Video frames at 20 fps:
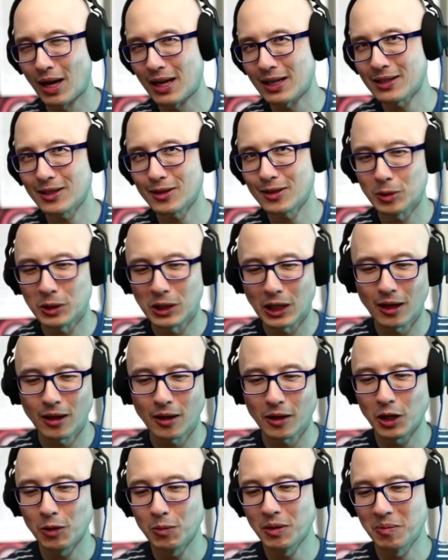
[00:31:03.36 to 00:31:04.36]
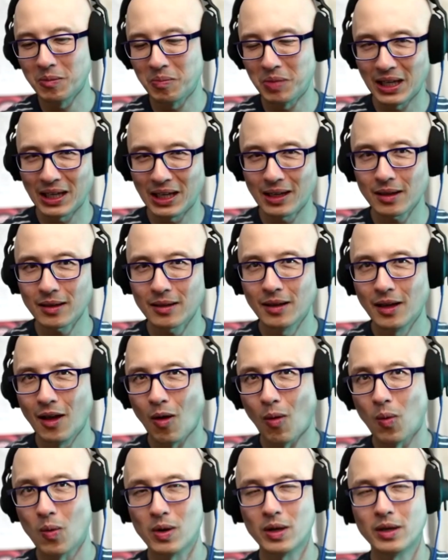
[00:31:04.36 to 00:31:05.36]
process with another human being,
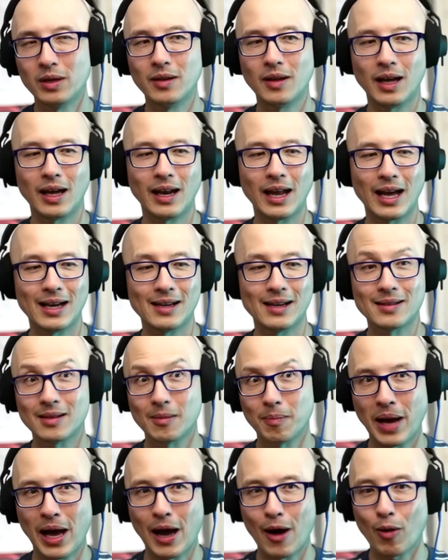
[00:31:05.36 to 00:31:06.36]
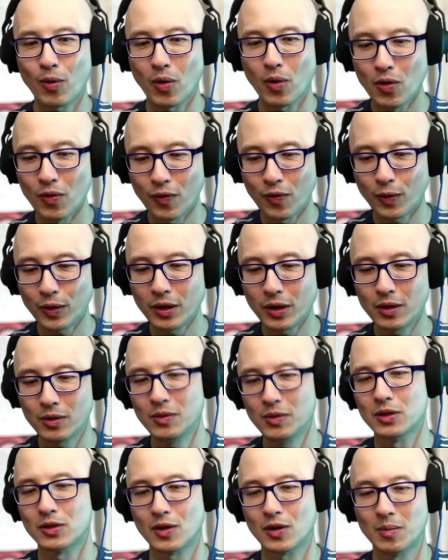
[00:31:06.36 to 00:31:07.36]
one that has power over
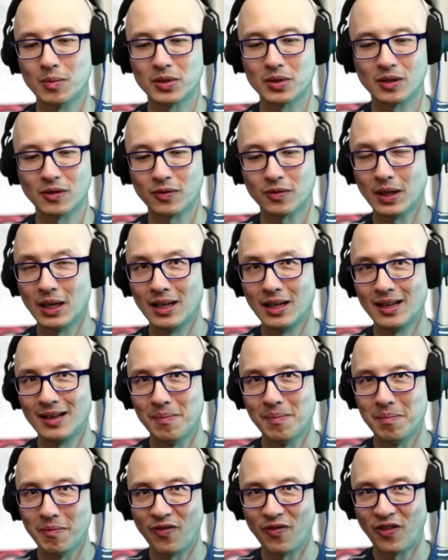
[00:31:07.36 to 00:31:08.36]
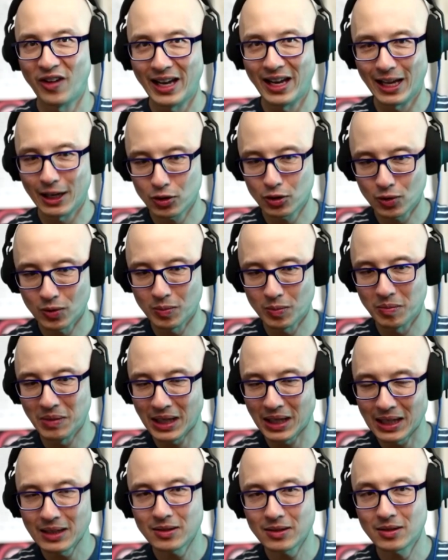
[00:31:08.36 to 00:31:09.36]
you in terms of financial
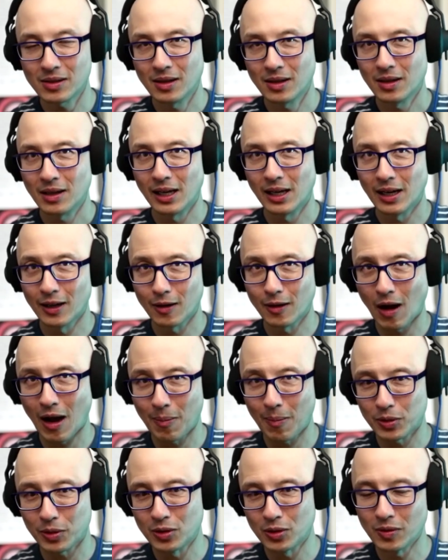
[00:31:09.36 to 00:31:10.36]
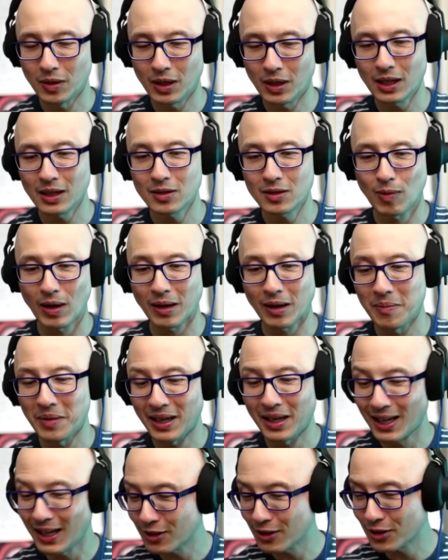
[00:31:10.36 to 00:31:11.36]
means and other opportunities,
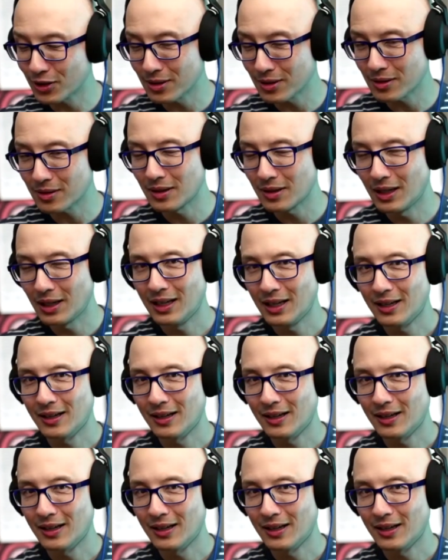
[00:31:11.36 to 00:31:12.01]
recommendations,